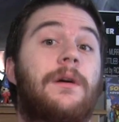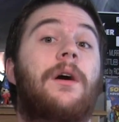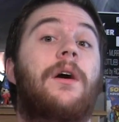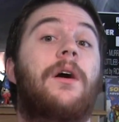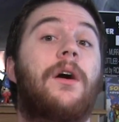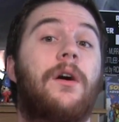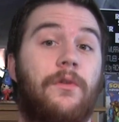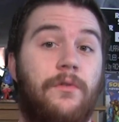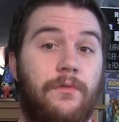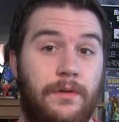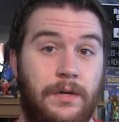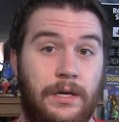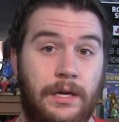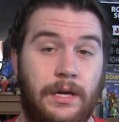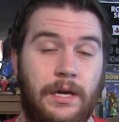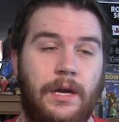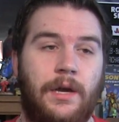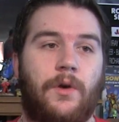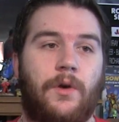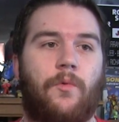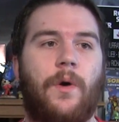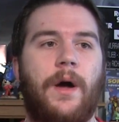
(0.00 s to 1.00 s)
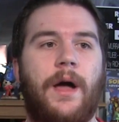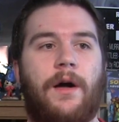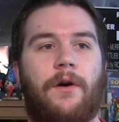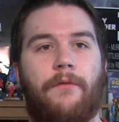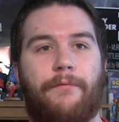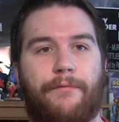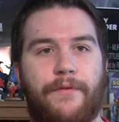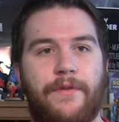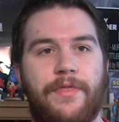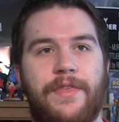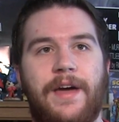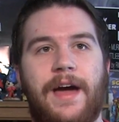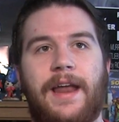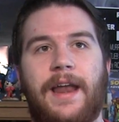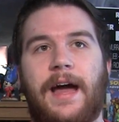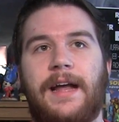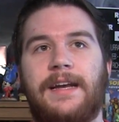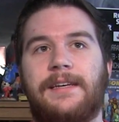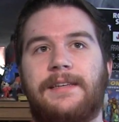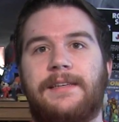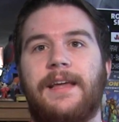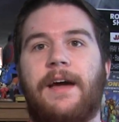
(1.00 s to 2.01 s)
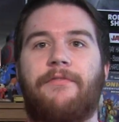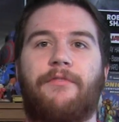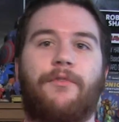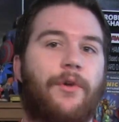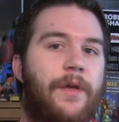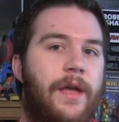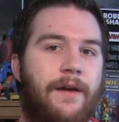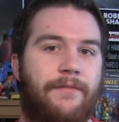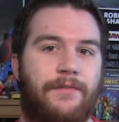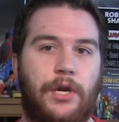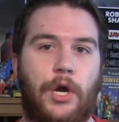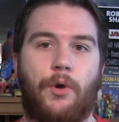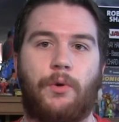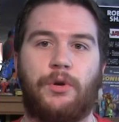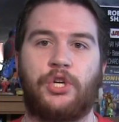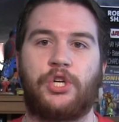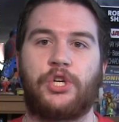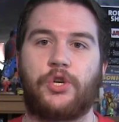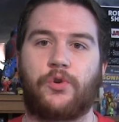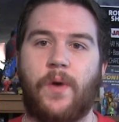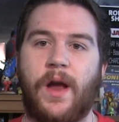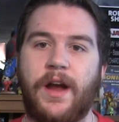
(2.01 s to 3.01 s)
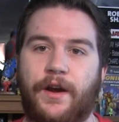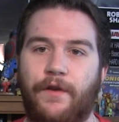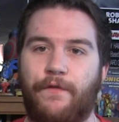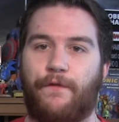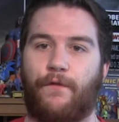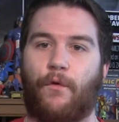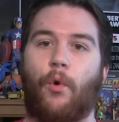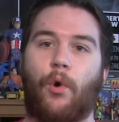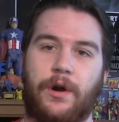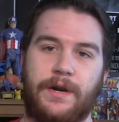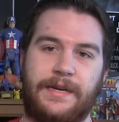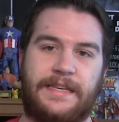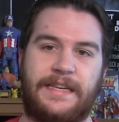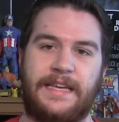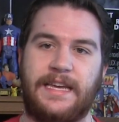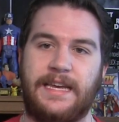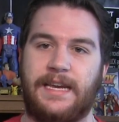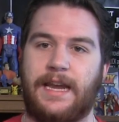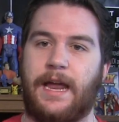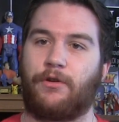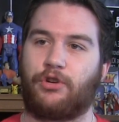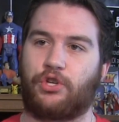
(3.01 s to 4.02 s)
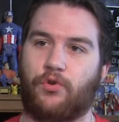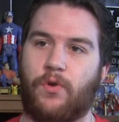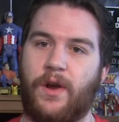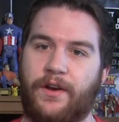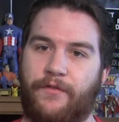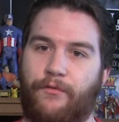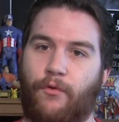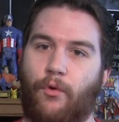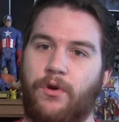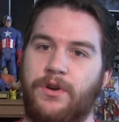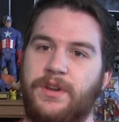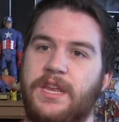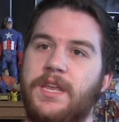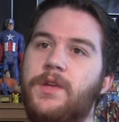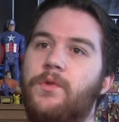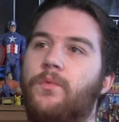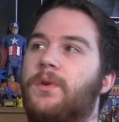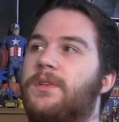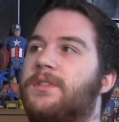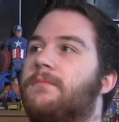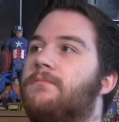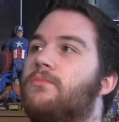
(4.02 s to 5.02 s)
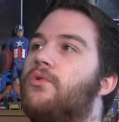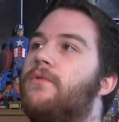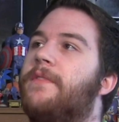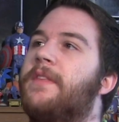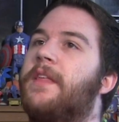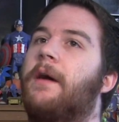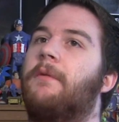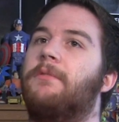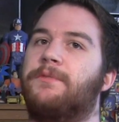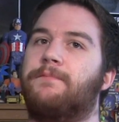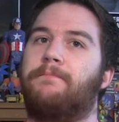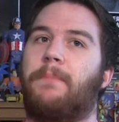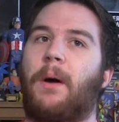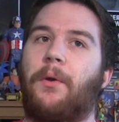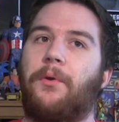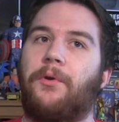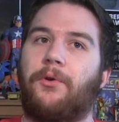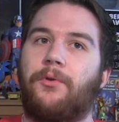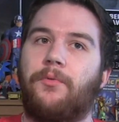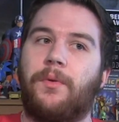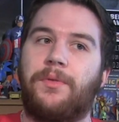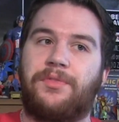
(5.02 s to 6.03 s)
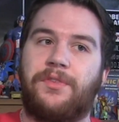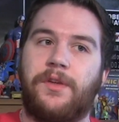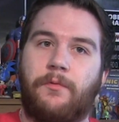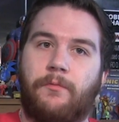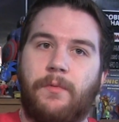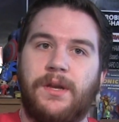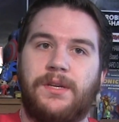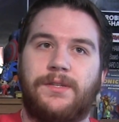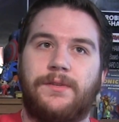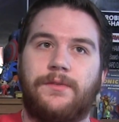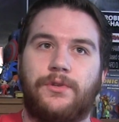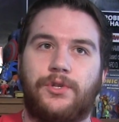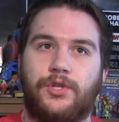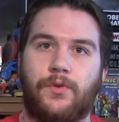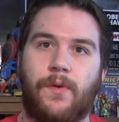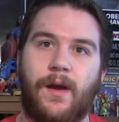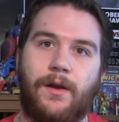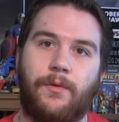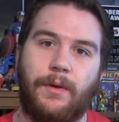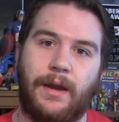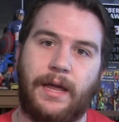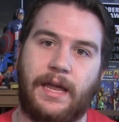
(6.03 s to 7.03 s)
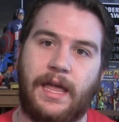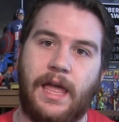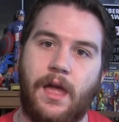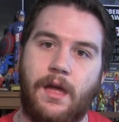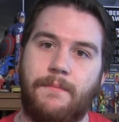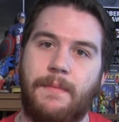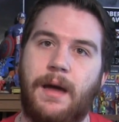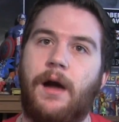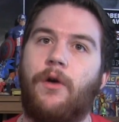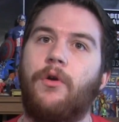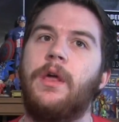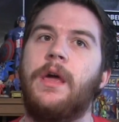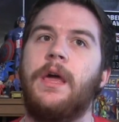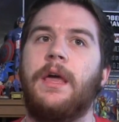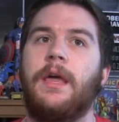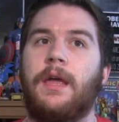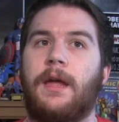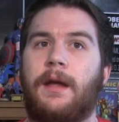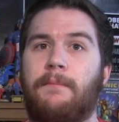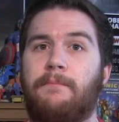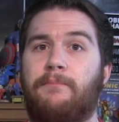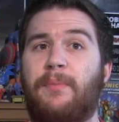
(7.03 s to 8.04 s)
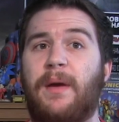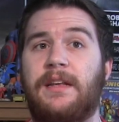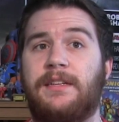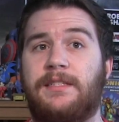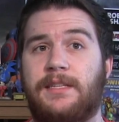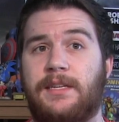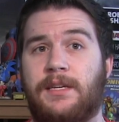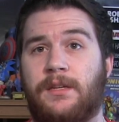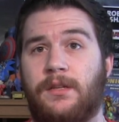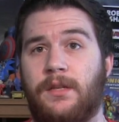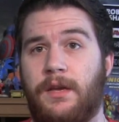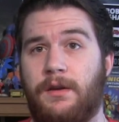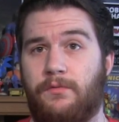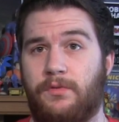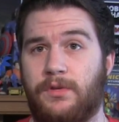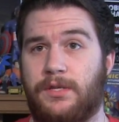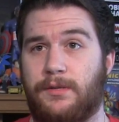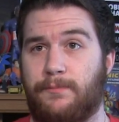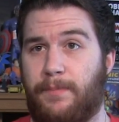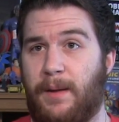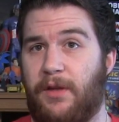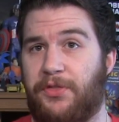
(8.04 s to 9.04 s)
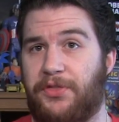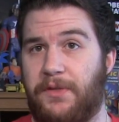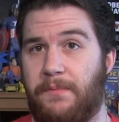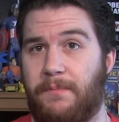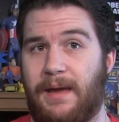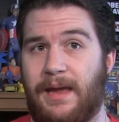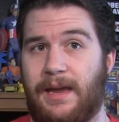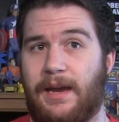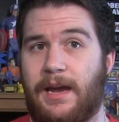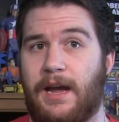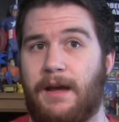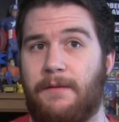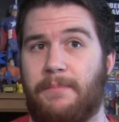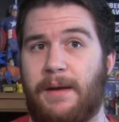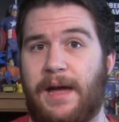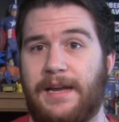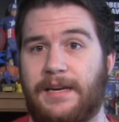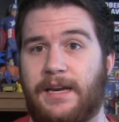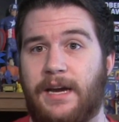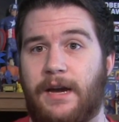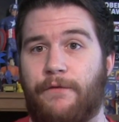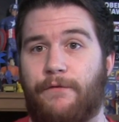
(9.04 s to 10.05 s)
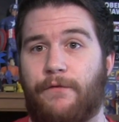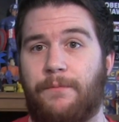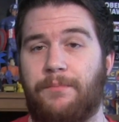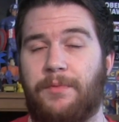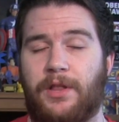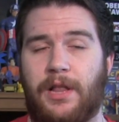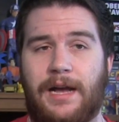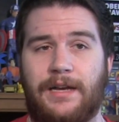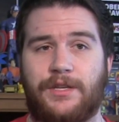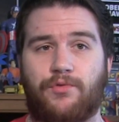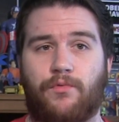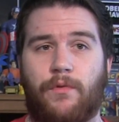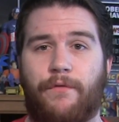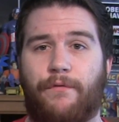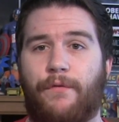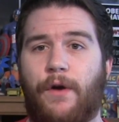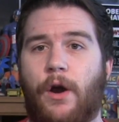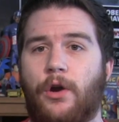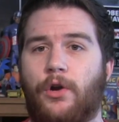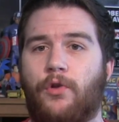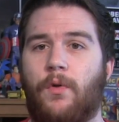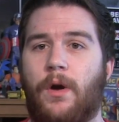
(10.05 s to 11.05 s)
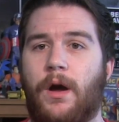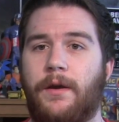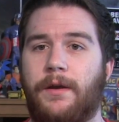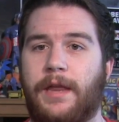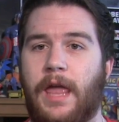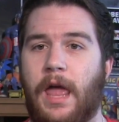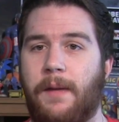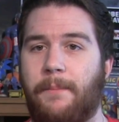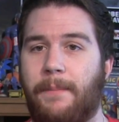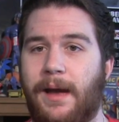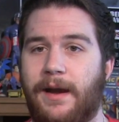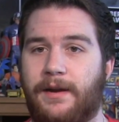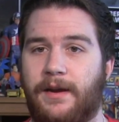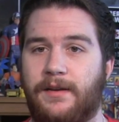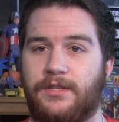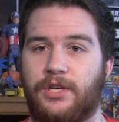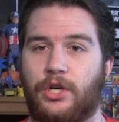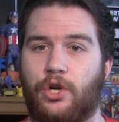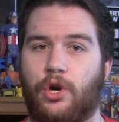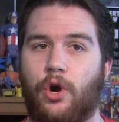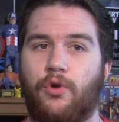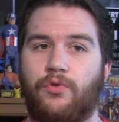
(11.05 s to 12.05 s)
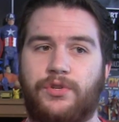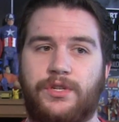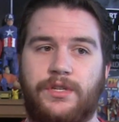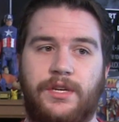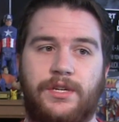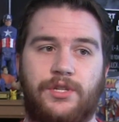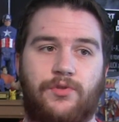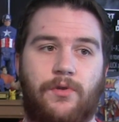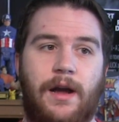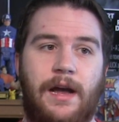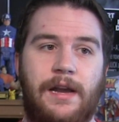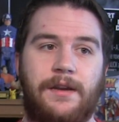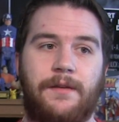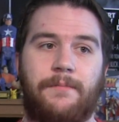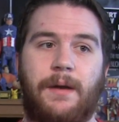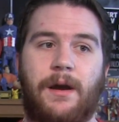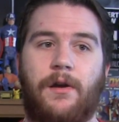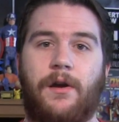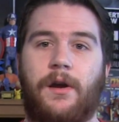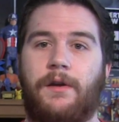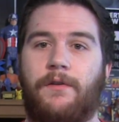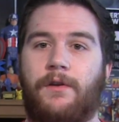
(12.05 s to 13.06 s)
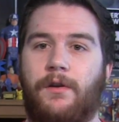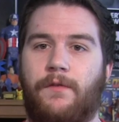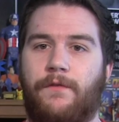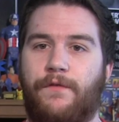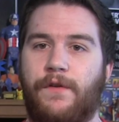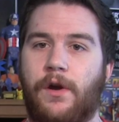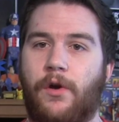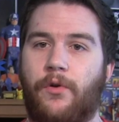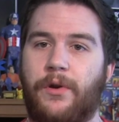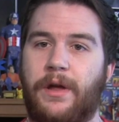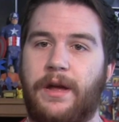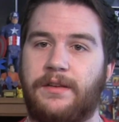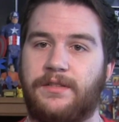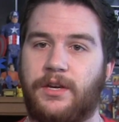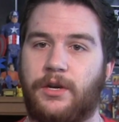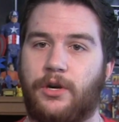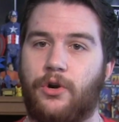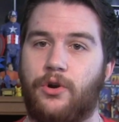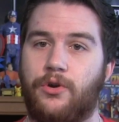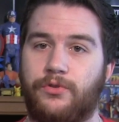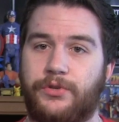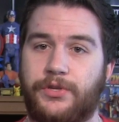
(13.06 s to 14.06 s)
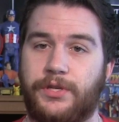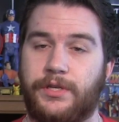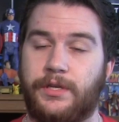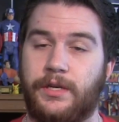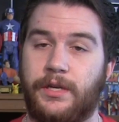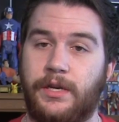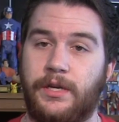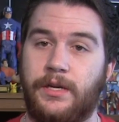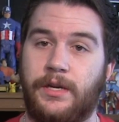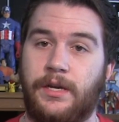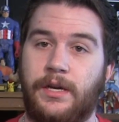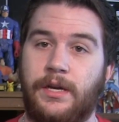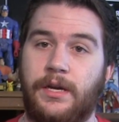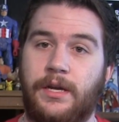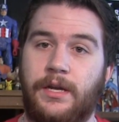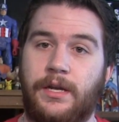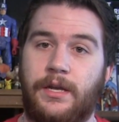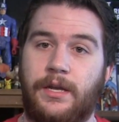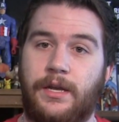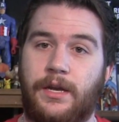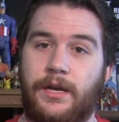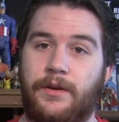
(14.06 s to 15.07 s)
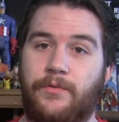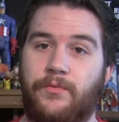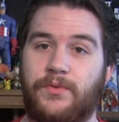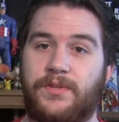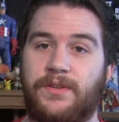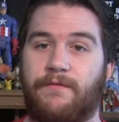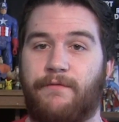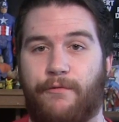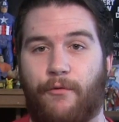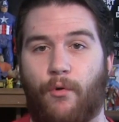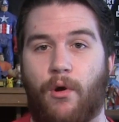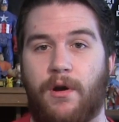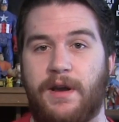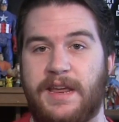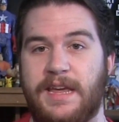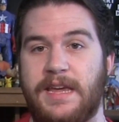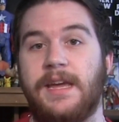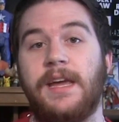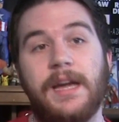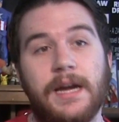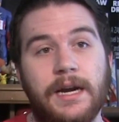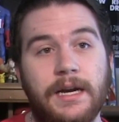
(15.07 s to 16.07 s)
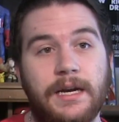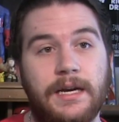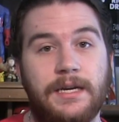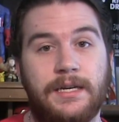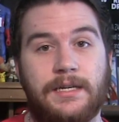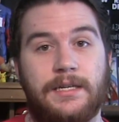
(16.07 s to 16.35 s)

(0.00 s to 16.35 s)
Oh. Well, for that, I definitely have to go with Shrek 4D. Now, Shrek 4D was a movie that was bundled with the original Shrek when it came out, and basically it was about the main bad guy from the last one, Farquaad, who came back as a ghost and tried to marry Fiona as a ghost, and it was in 4D.